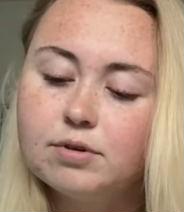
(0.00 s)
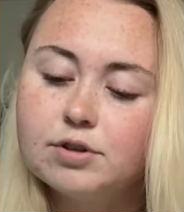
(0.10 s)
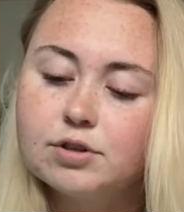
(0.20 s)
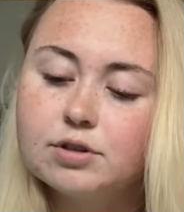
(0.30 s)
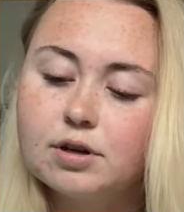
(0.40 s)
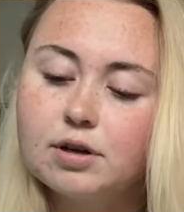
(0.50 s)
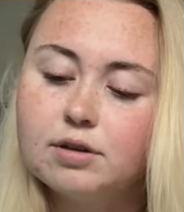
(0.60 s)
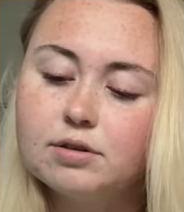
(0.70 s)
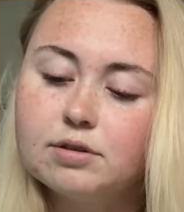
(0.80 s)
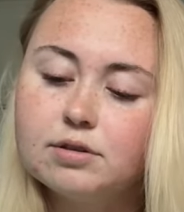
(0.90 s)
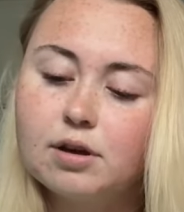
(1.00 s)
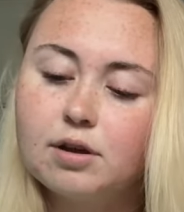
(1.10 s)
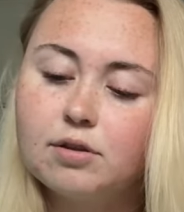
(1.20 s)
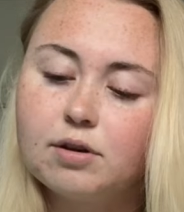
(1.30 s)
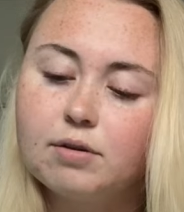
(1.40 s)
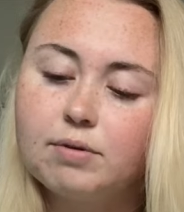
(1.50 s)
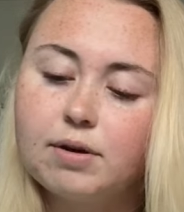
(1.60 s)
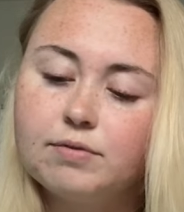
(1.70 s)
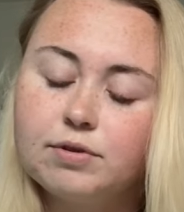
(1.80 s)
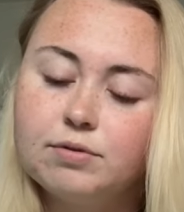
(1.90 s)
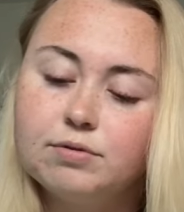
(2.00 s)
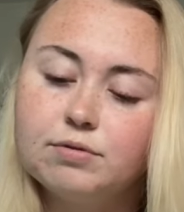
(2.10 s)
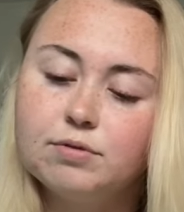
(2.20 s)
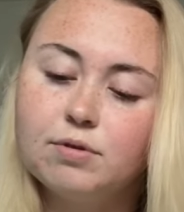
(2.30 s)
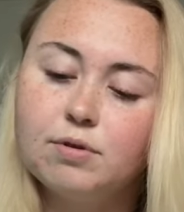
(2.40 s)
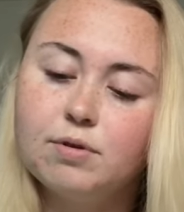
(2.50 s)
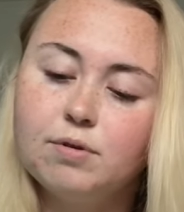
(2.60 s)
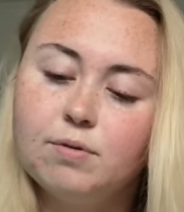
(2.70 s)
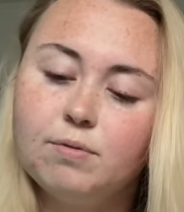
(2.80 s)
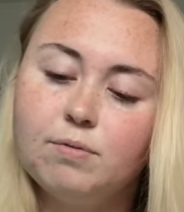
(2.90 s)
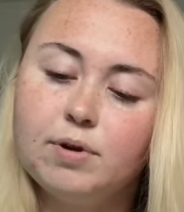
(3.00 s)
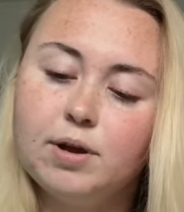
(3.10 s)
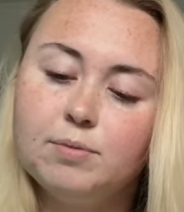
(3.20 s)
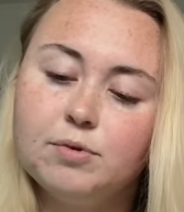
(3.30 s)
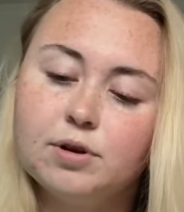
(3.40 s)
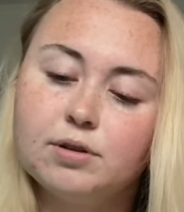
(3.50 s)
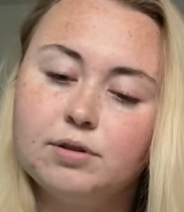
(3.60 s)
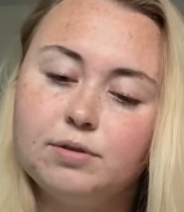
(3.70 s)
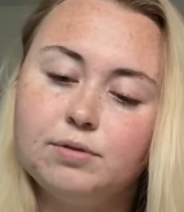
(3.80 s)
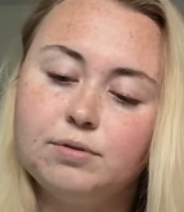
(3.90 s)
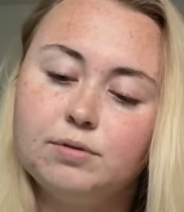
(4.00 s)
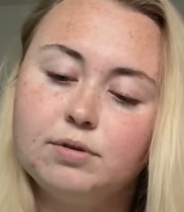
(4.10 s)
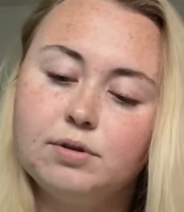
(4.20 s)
which is nice. I thought I would have to use way more glue